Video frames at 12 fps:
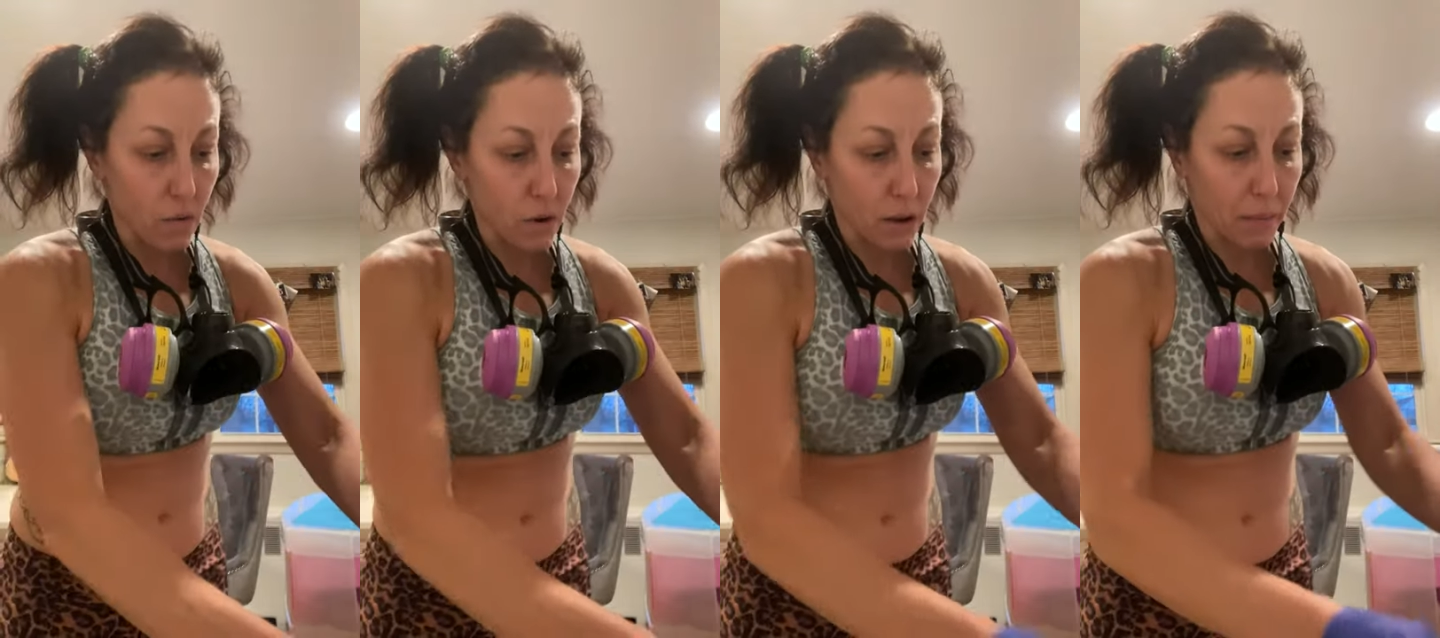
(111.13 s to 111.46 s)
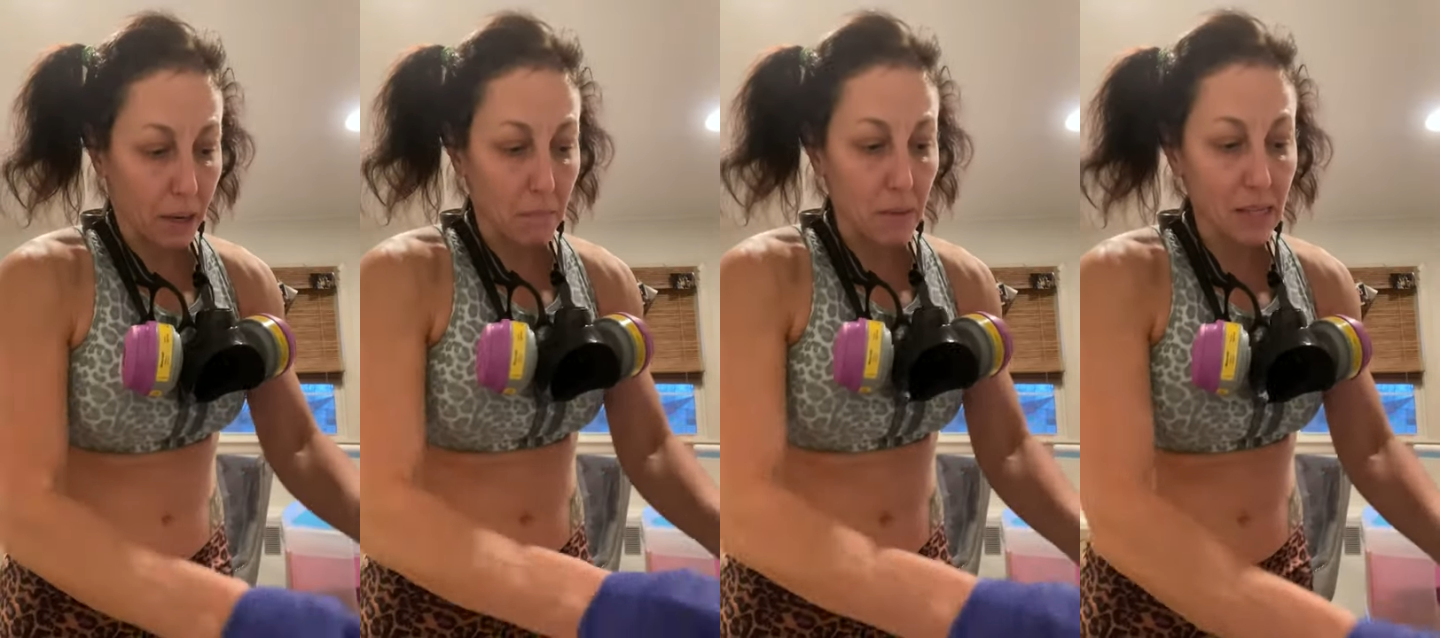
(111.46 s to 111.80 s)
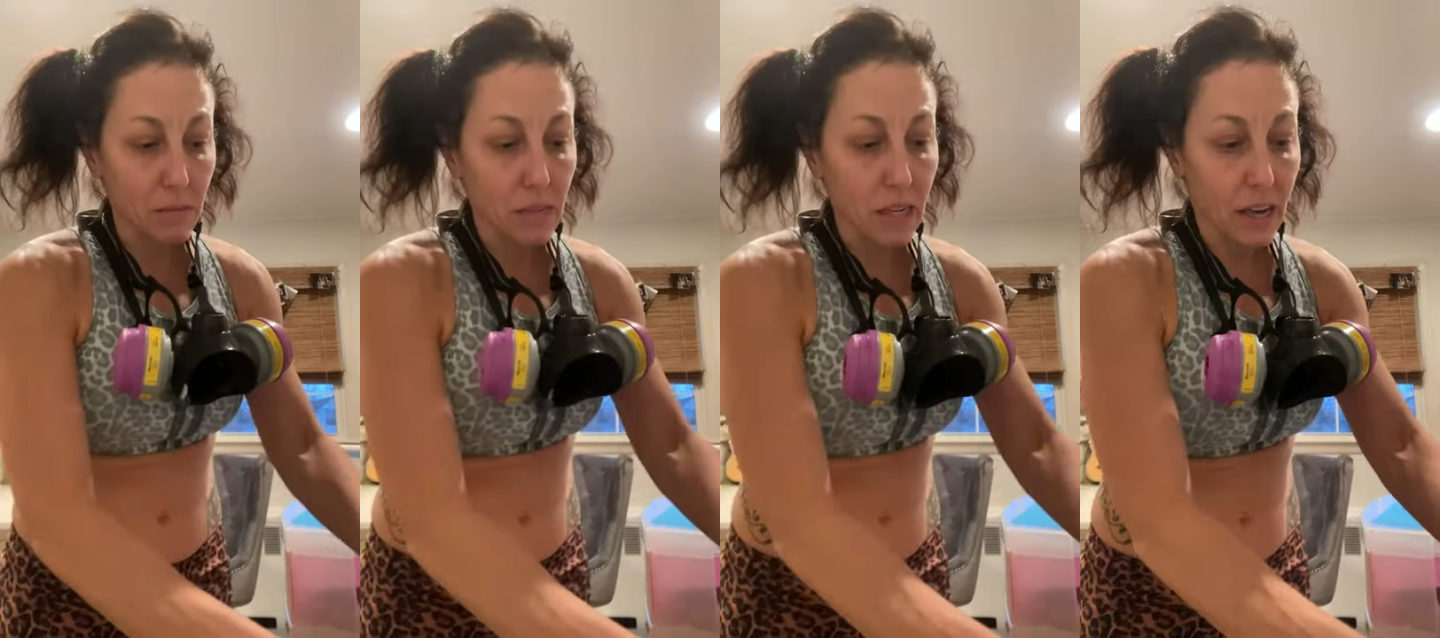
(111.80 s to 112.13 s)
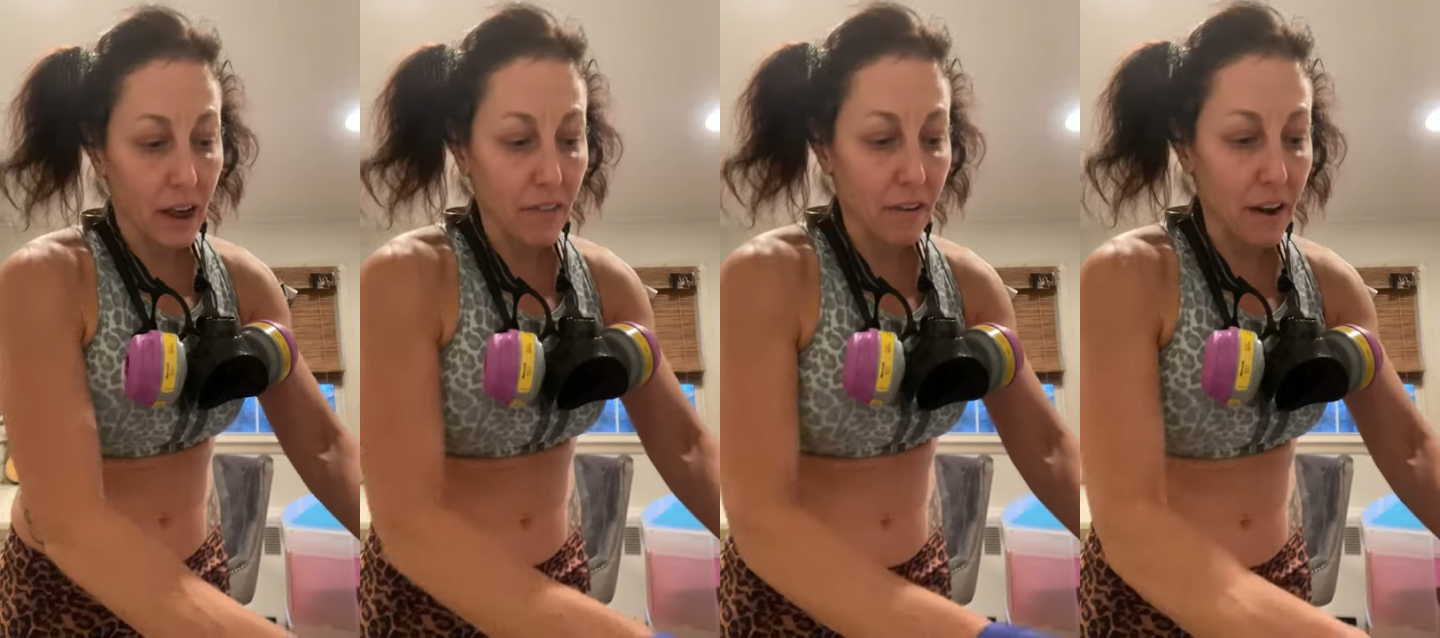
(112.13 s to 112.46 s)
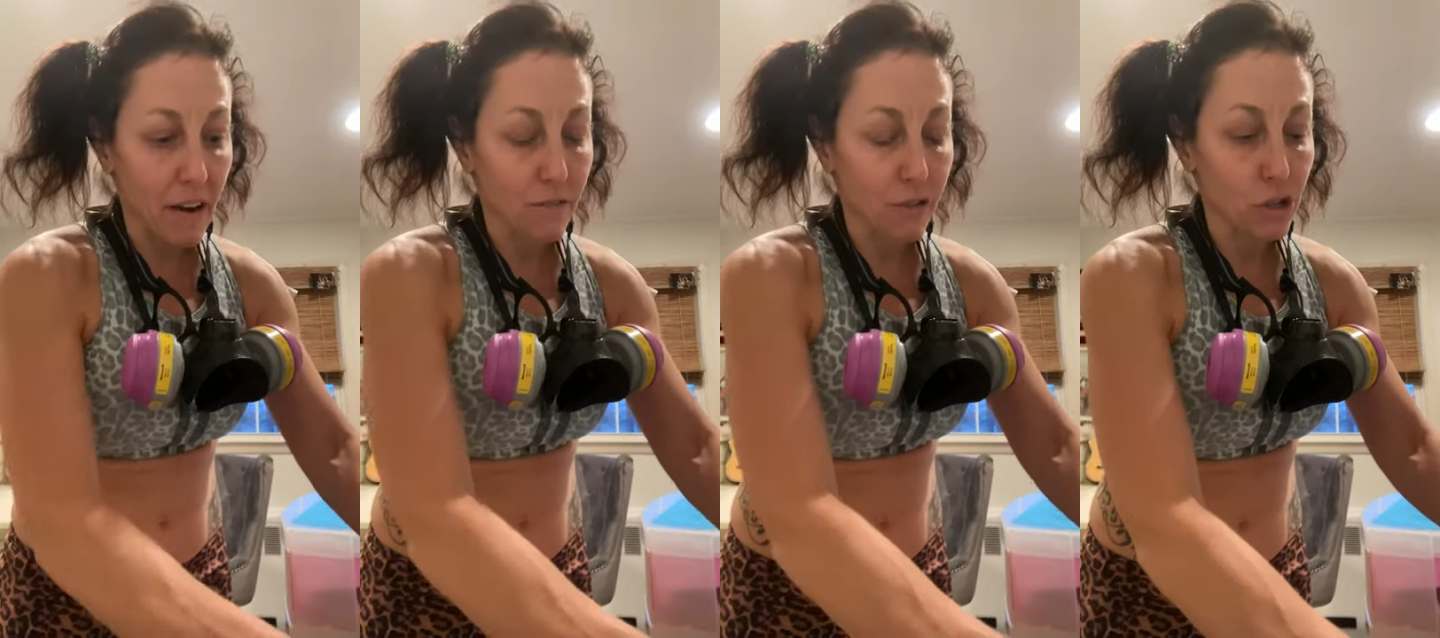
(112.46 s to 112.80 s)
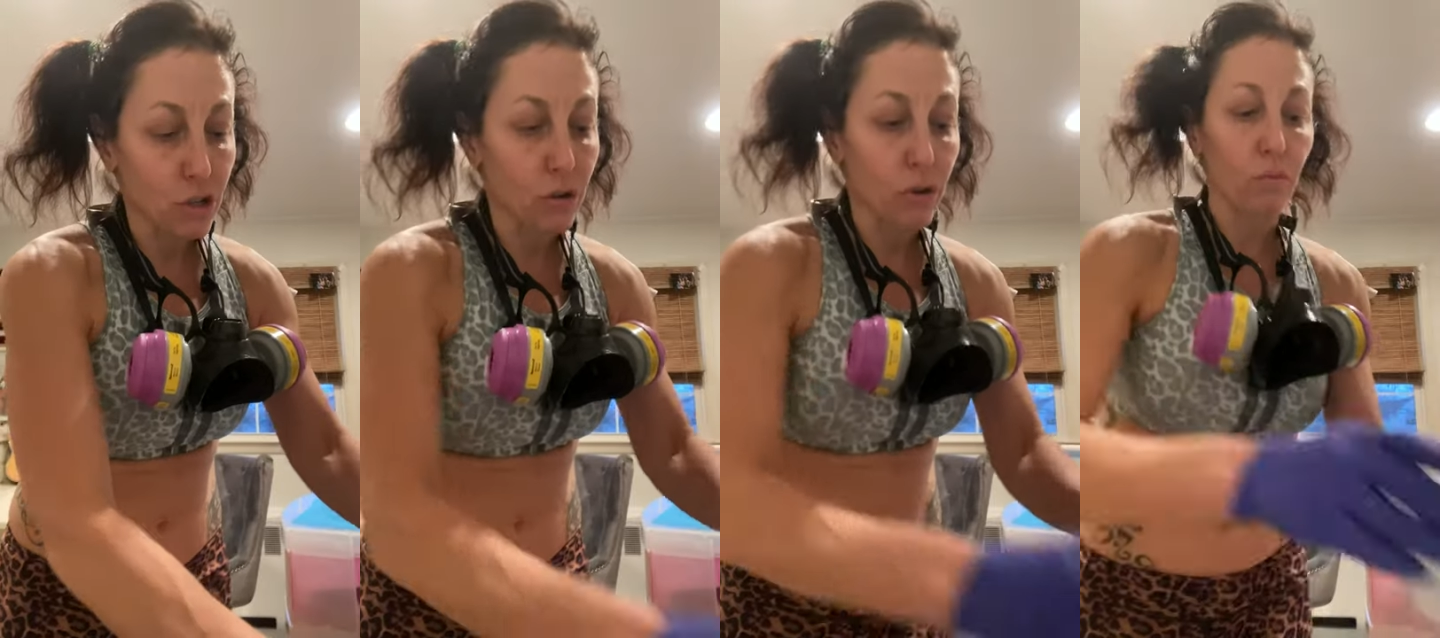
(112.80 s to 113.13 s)
I'm gonna mix them together and for
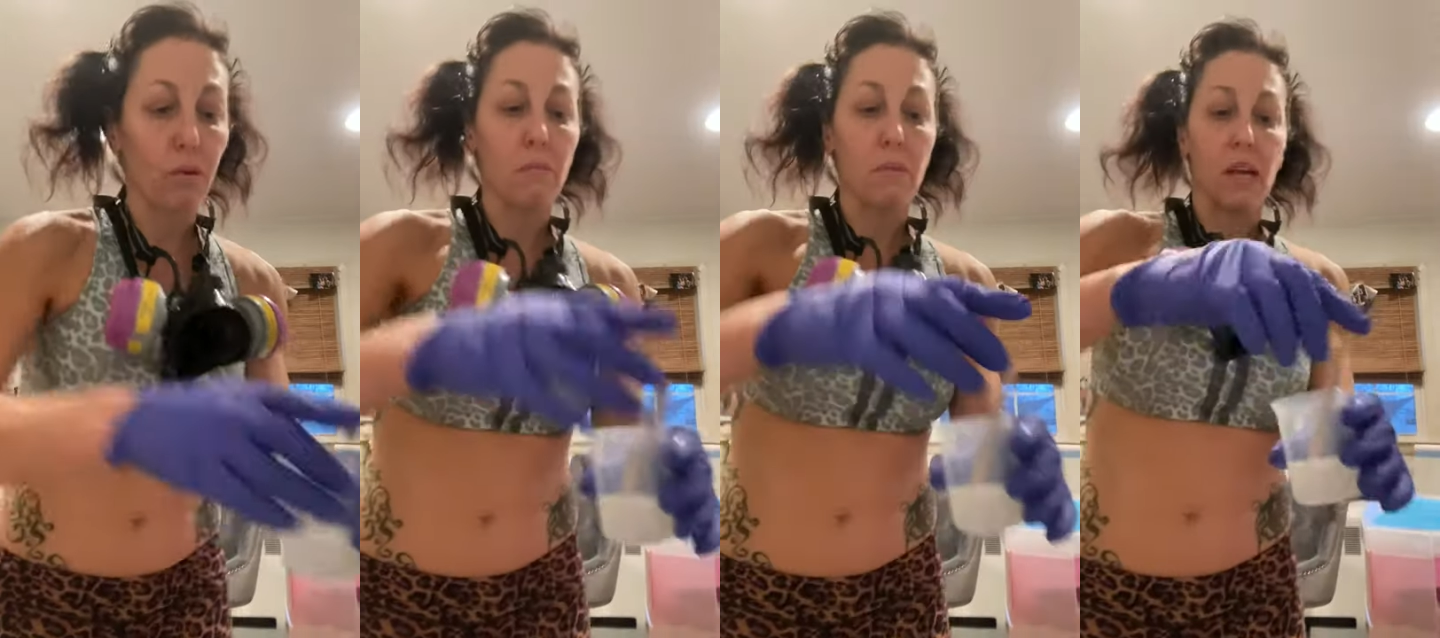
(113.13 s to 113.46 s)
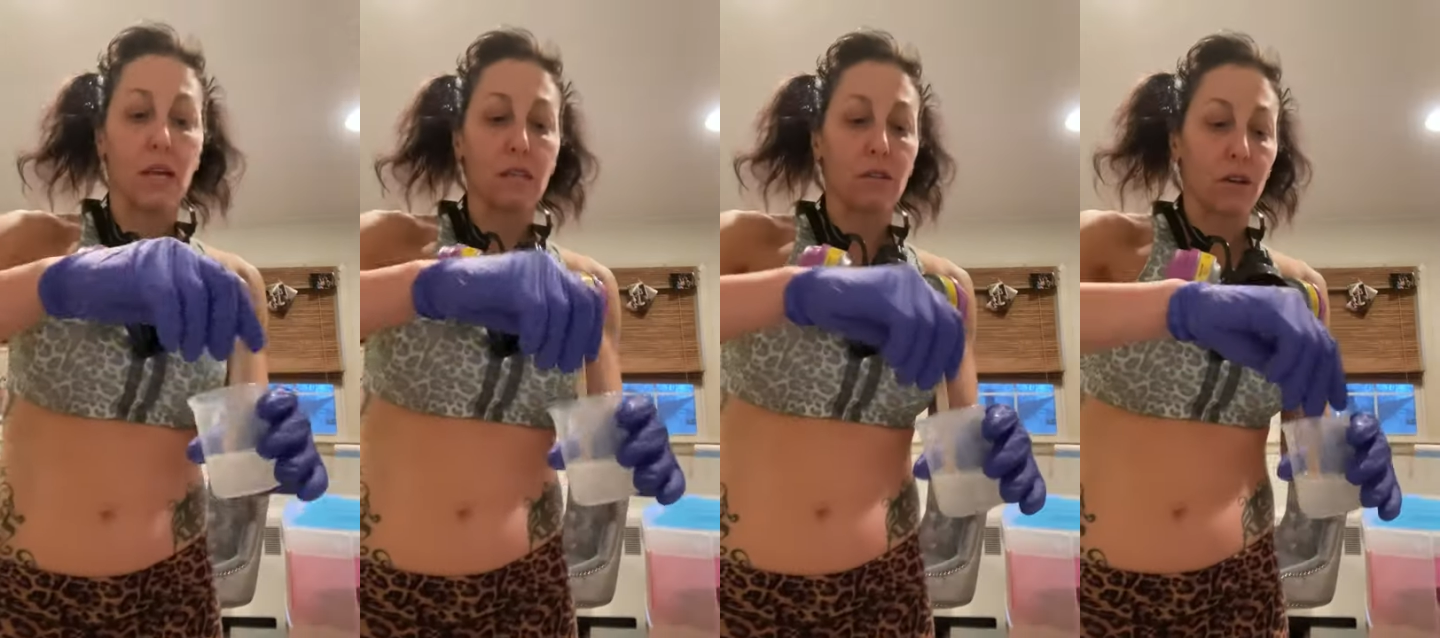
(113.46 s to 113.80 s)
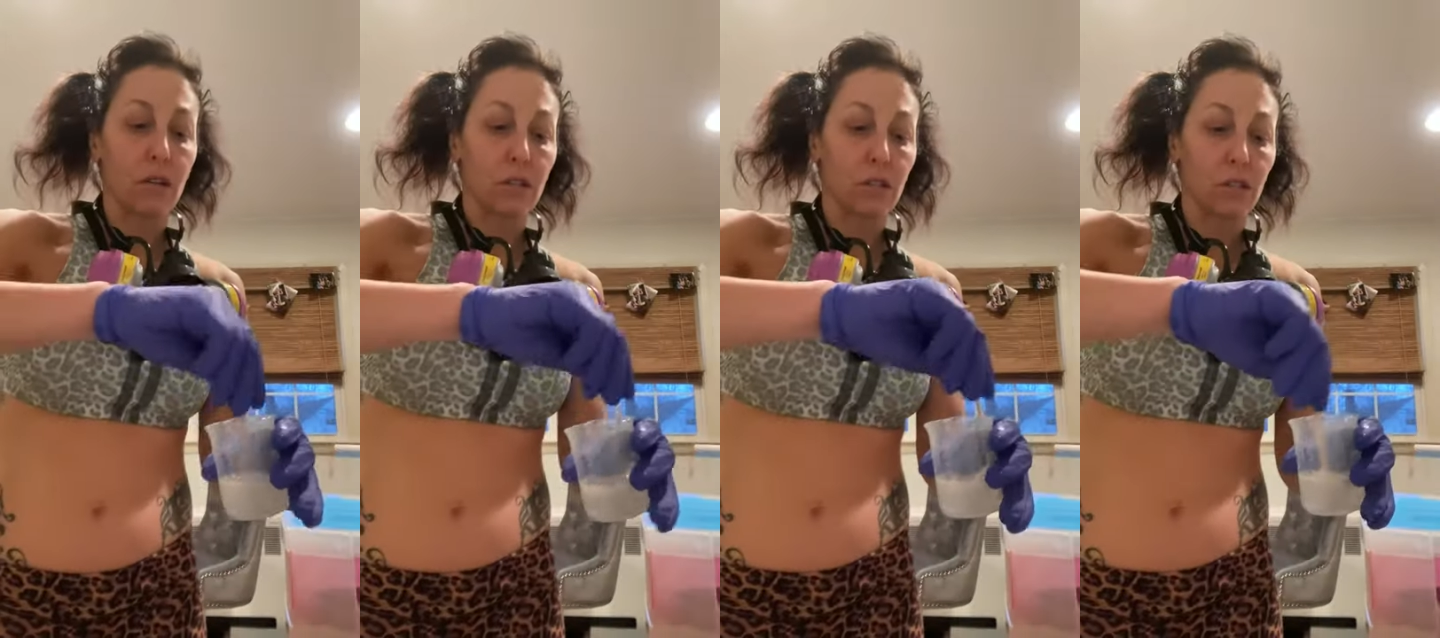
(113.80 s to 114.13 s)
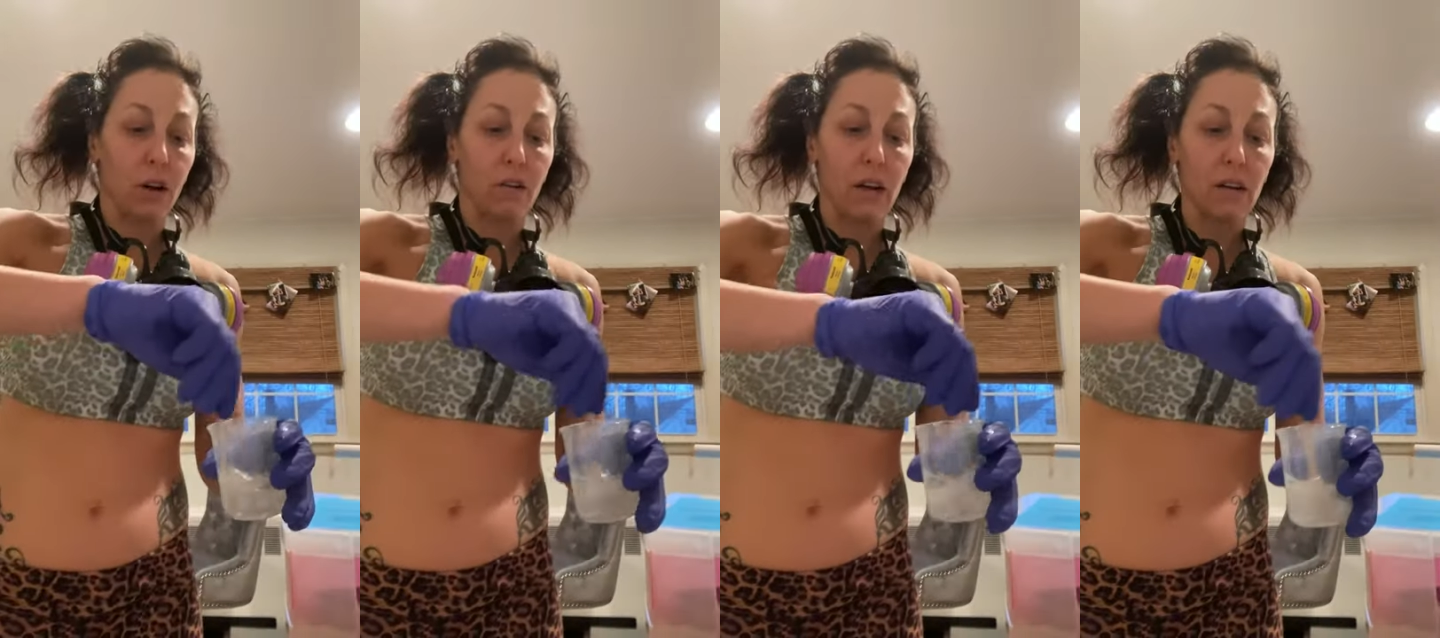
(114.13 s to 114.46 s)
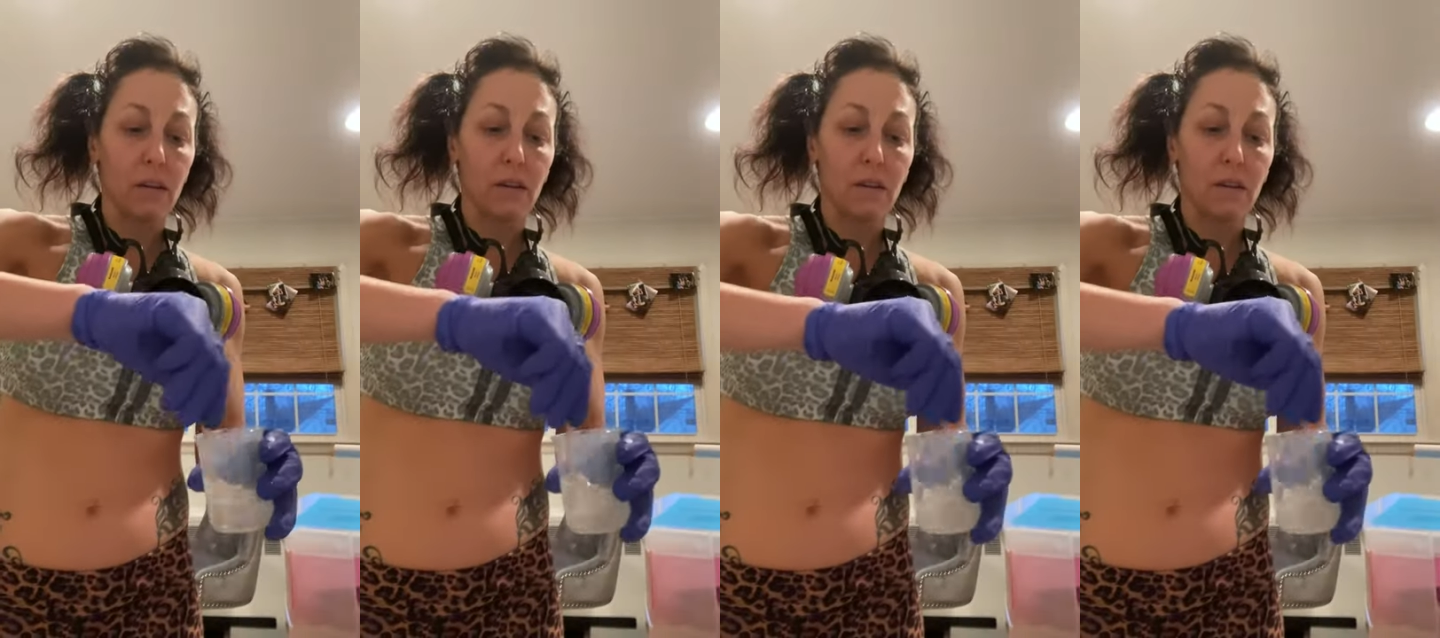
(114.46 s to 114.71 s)
two to three minutes, you're gonna stir it.